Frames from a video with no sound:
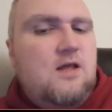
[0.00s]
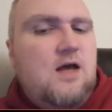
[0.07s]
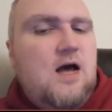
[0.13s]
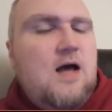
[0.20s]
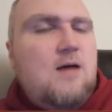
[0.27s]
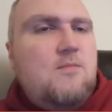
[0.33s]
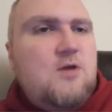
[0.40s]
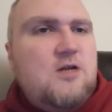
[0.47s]

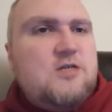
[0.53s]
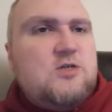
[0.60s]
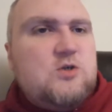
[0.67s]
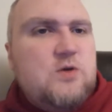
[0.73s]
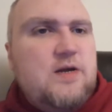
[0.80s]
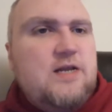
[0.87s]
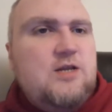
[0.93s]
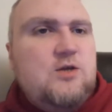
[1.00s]
I'm gonna
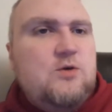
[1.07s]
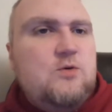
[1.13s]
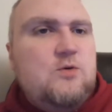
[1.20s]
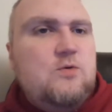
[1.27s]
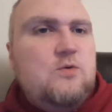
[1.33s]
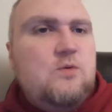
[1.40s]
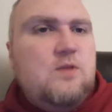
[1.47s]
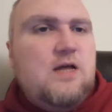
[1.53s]
train
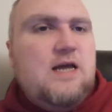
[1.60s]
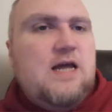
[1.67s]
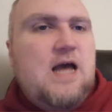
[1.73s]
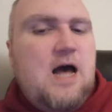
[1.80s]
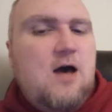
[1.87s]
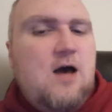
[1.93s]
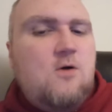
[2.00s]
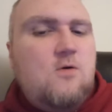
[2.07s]
you like
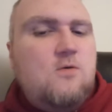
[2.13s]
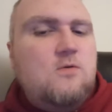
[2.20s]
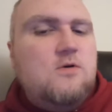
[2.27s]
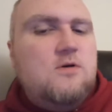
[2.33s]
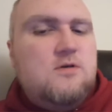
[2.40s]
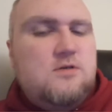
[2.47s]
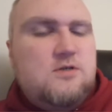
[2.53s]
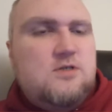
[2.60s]

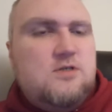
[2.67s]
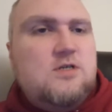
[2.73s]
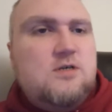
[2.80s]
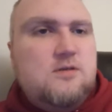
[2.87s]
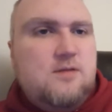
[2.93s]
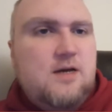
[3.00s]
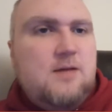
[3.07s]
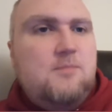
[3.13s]
how
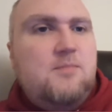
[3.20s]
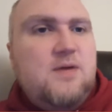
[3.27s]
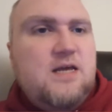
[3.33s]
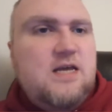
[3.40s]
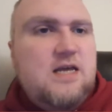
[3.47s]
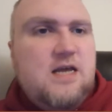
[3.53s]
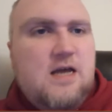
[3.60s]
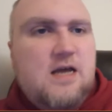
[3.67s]
to like
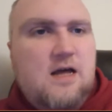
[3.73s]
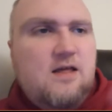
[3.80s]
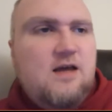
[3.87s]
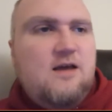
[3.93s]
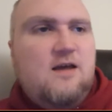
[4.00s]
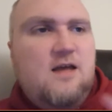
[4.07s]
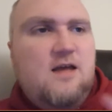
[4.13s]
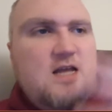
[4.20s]
be
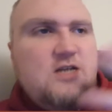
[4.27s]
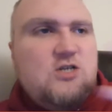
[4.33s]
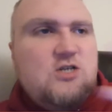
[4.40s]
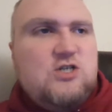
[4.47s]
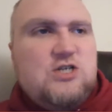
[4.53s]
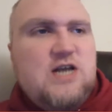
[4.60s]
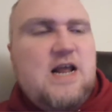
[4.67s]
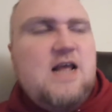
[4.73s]
like in
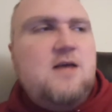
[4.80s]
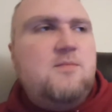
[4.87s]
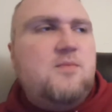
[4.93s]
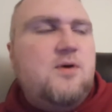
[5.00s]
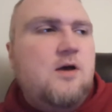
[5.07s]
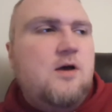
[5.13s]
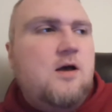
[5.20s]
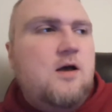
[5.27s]
shape,
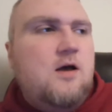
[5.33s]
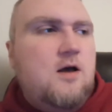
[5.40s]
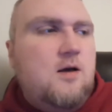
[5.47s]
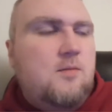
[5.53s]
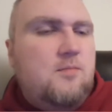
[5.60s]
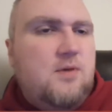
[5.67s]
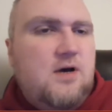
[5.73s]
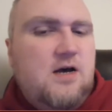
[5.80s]

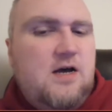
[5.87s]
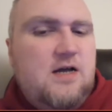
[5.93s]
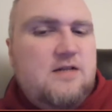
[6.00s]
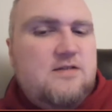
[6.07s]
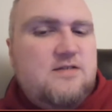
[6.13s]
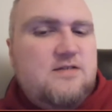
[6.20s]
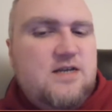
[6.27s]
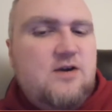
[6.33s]

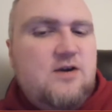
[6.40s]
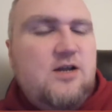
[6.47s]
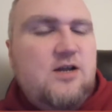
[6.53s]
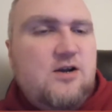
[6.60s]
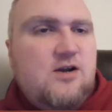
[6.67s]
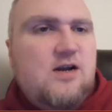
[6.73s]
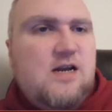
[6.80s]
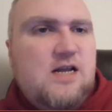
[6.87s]
but Sarah,
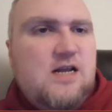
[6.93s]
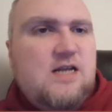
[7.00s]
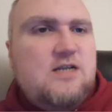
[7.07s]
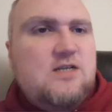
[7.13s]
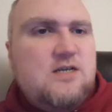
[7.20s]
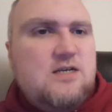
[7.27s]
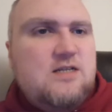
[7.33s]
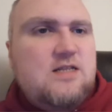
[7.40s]
you're gonna need
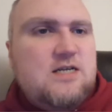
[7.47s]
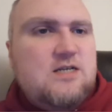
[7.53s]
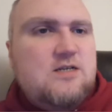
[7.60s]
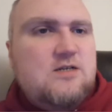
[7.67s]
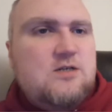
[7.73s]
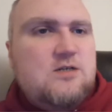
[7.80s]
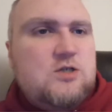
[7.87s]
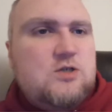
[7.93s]
to
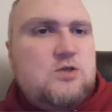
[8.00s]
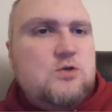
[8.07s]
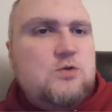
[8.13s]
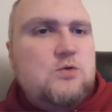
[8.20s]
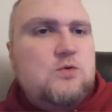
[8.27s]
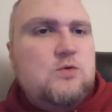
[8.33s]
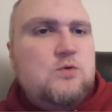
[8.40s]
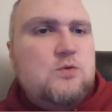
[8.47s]
like
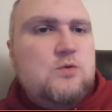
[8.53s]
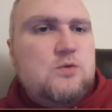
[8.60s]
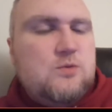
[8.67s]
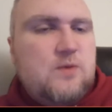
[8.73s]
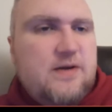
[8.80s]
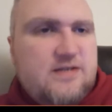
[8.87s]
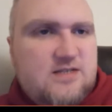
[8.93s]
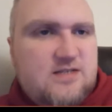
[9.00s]
do the
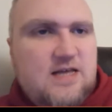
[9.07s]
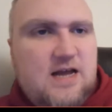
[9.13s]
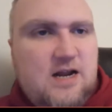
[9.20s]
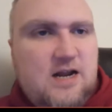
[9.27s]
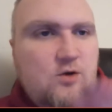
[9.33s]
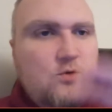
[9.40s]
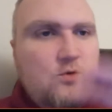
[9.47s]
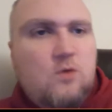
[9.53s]
rest of that
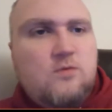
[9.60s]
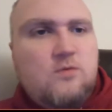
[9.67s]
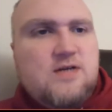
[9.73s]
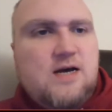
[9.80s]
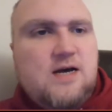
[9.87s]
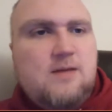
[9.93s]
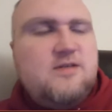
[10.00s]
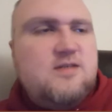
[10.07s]
on your own
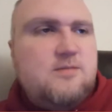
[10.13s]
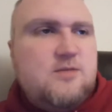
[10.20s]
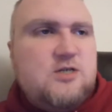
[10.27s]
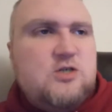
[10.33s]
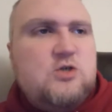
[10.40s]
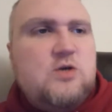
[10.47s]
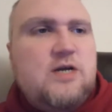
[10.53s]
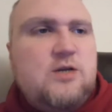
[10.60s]
time because I'm
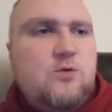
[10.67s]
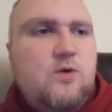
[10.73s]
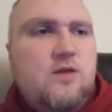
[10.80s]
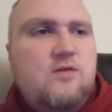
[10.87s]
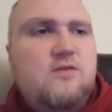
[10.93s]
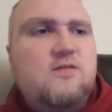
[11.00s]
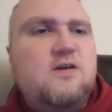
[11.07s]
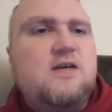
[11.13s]
gonna train you
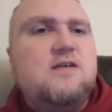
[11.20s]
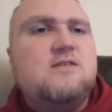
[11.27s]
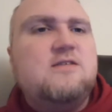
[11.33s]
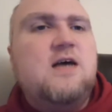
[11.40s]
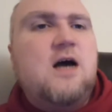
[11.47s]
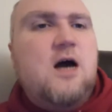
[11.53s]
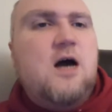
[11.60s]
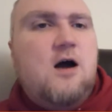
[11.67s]
other things.
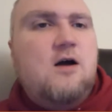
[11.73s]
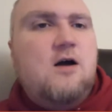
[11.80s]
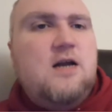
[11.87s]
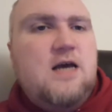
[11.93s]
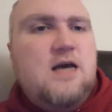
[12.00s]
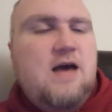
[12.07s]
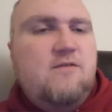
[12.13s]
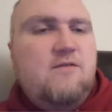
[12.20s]
I'm
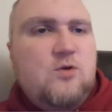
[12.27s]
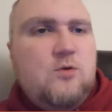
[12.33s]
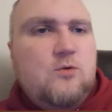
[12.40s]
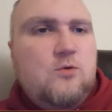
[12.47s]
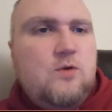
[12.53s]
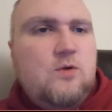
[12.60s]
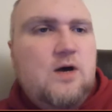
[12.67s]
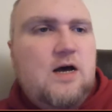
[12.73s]
gonna have
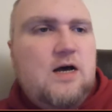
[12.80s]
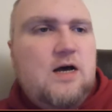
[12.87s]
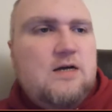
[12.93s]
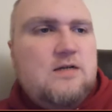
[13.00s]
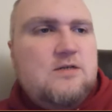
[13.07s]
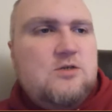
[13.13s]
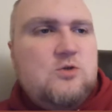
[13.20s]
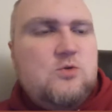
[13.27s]
you
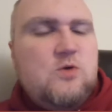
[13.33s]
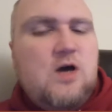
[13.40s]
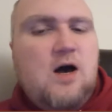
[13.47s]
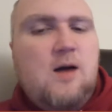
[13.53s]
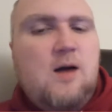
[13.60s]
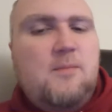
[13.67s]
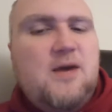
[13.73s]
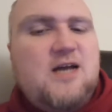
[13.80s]
uh, do
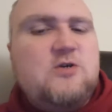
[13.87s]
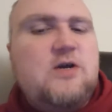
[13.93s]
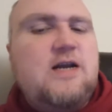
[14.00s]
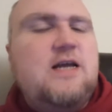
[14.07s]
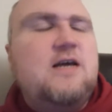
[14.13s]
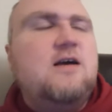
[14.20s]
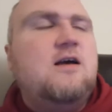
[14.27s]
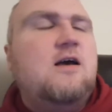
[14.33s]
combat
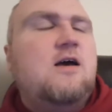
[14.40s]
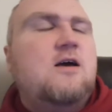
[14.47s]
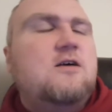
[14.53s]
training.